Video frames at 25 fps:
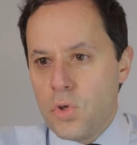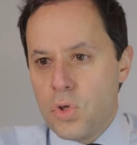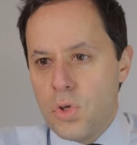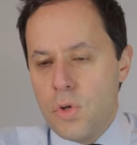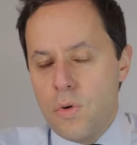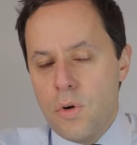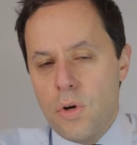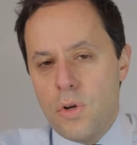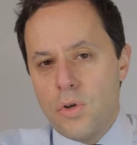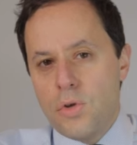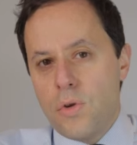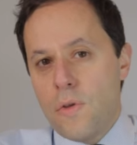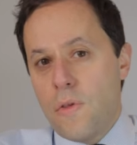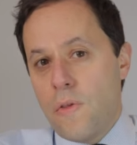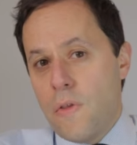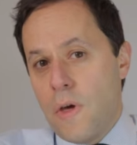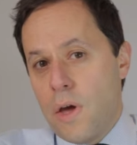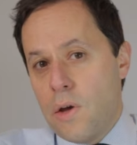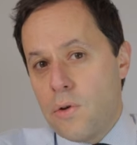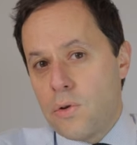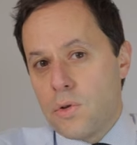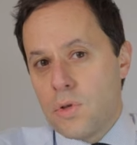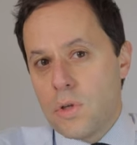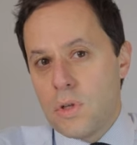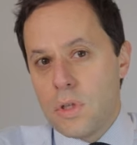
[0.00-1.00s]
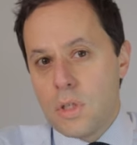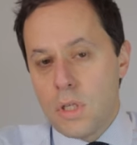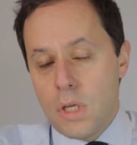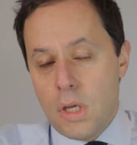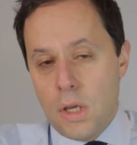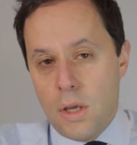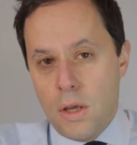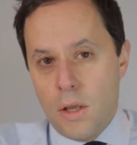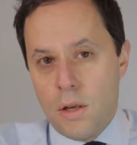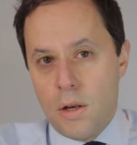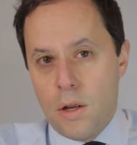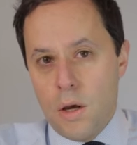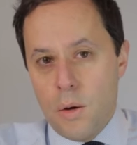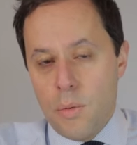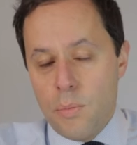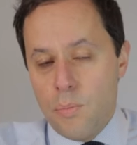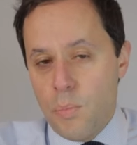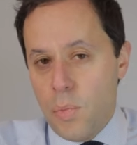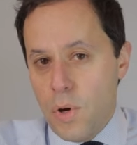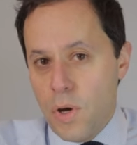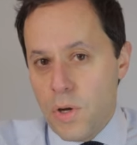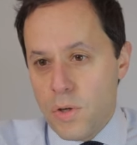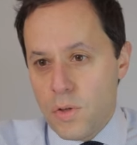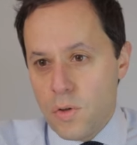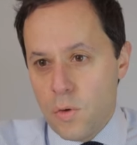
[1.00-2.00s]
200,000 in a
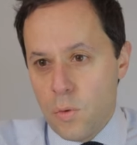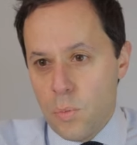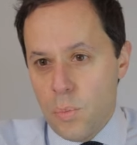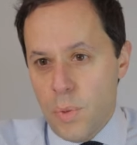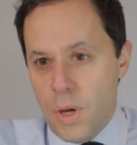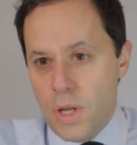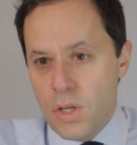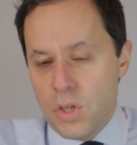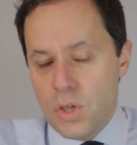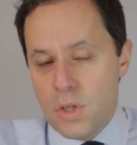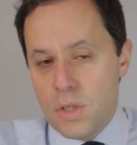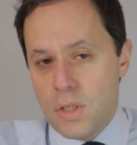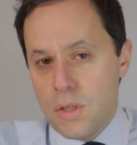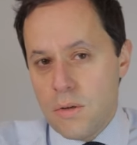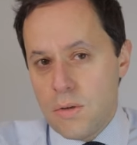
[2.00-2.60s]
personal pension,